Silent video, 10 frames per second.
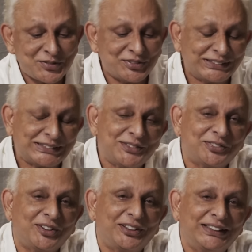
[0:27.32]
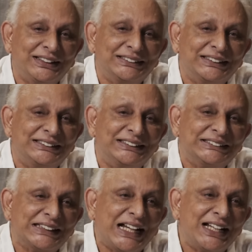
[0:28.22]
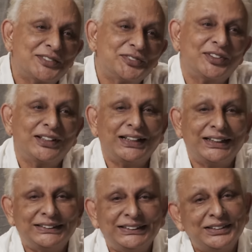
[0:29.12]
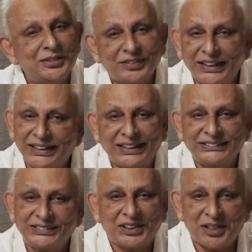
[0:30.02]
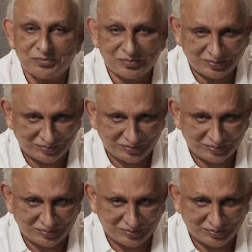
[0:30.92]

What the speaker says: first of all, the desire for lighting the fire has to come.